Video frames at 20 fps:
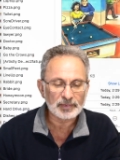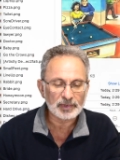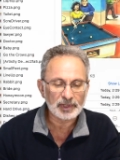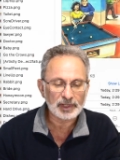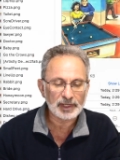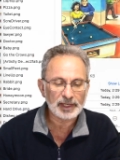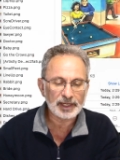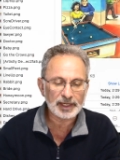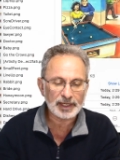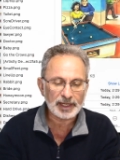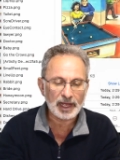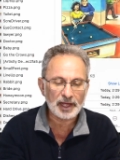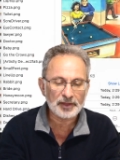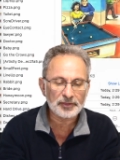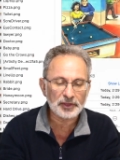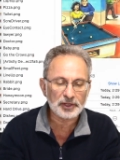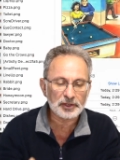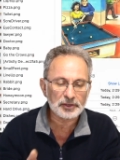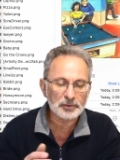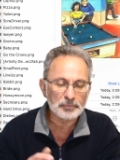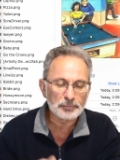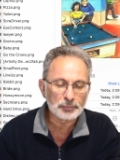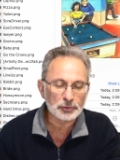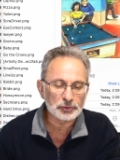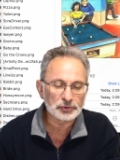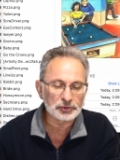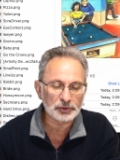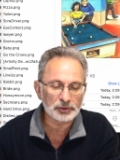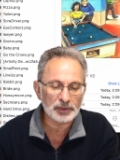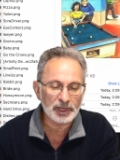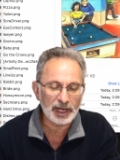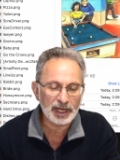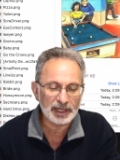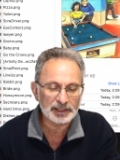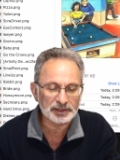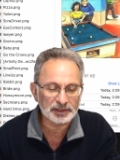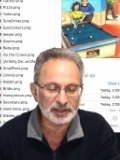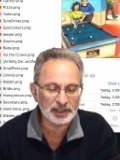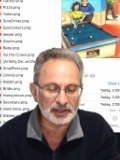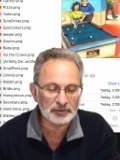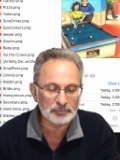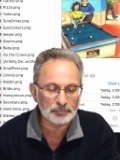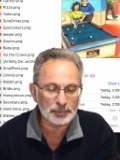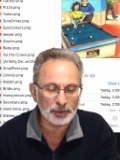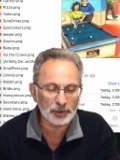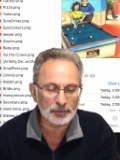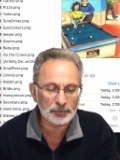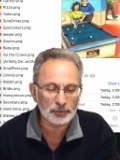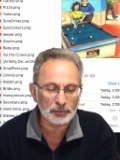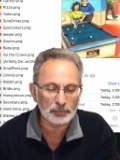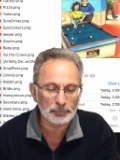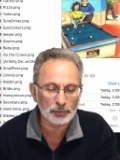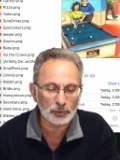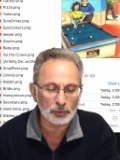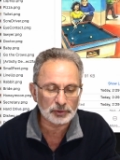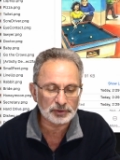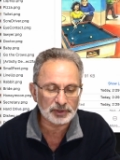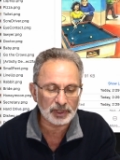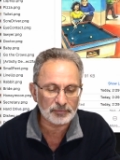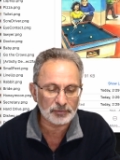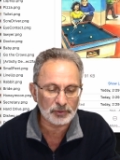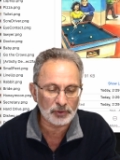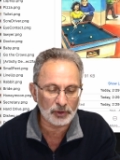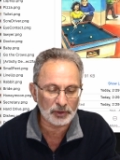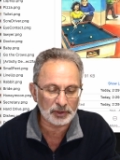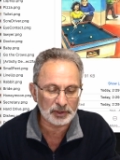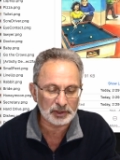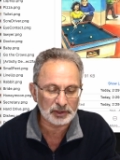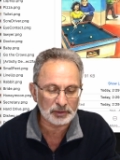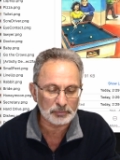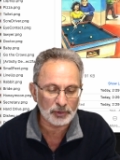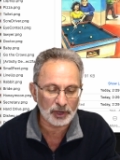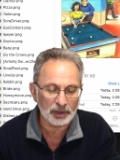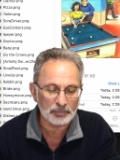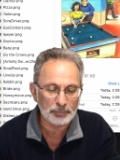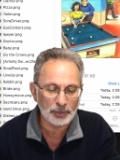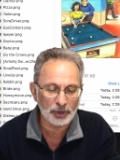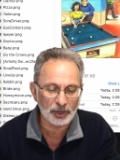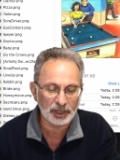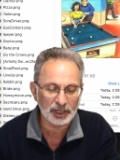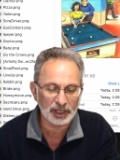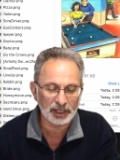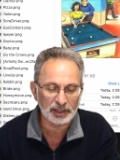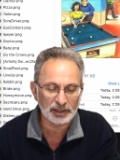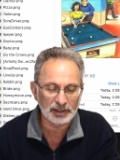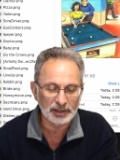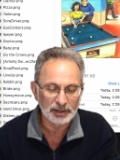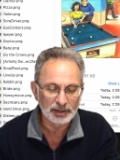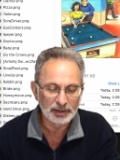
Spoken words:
Okay, I think you pushed too hard, Steve. Both your balls have gone into my pocket.